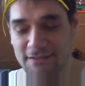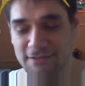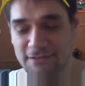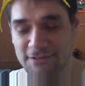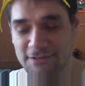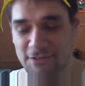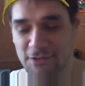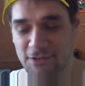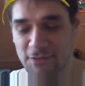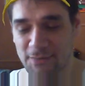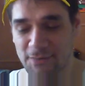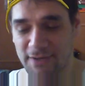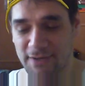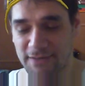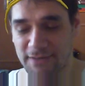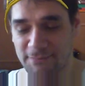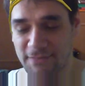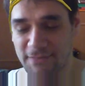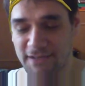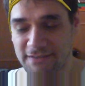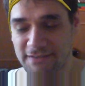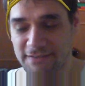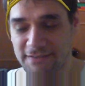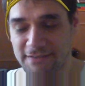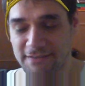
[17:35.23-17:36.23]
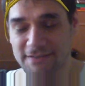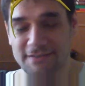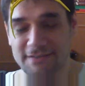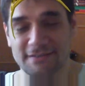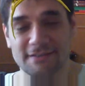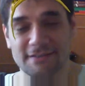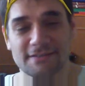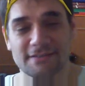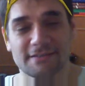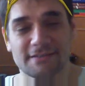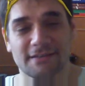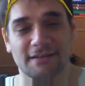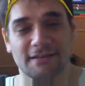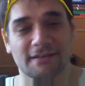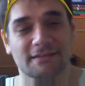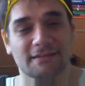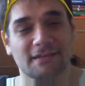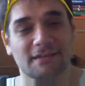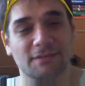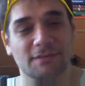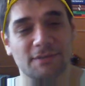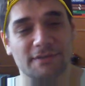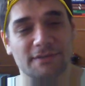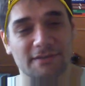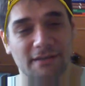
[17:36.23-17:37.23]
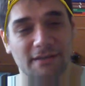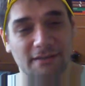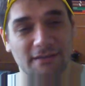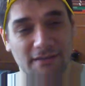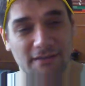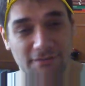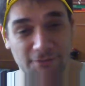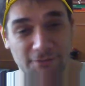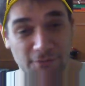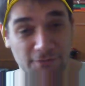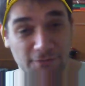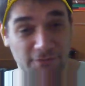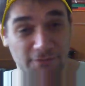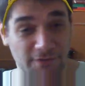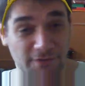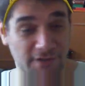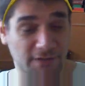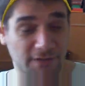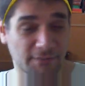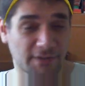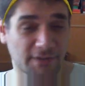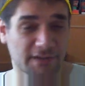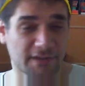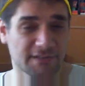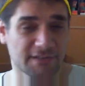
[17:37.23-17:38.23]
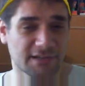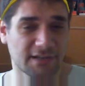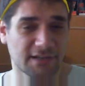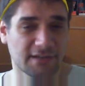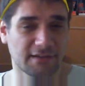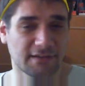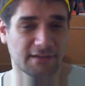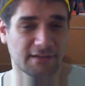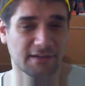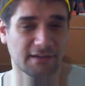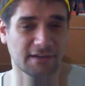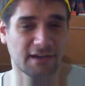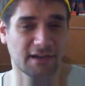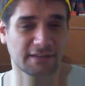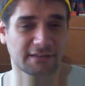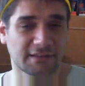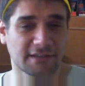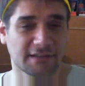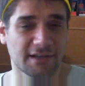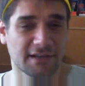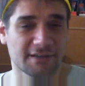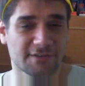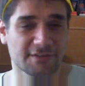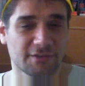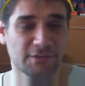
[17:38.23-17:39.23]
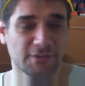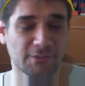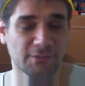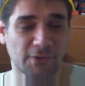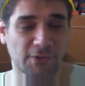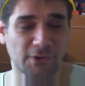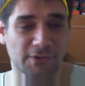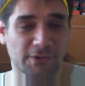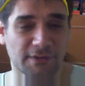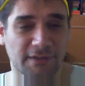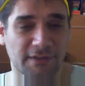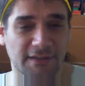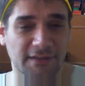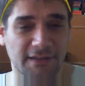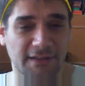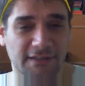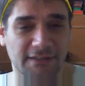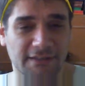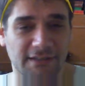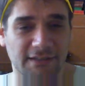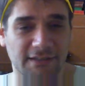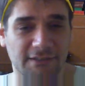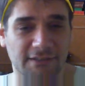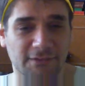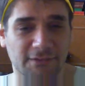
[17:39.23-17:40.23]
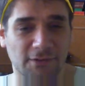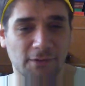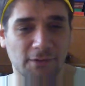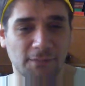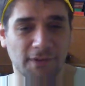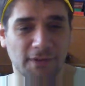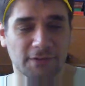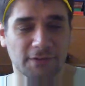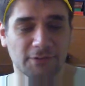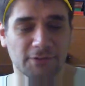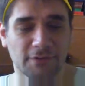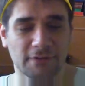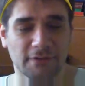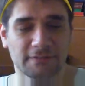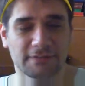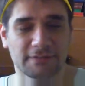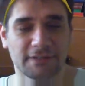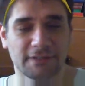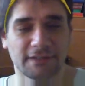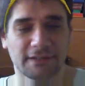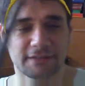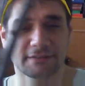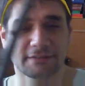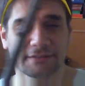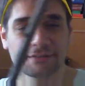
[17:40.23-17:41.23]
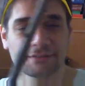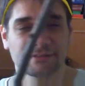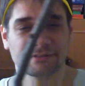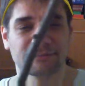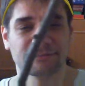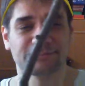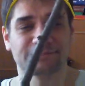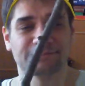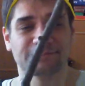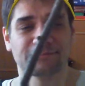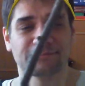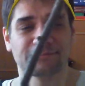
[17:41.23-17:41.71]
So my dear sister Artemis, I love you very much. I trust you more than I trust all my 12 dragons.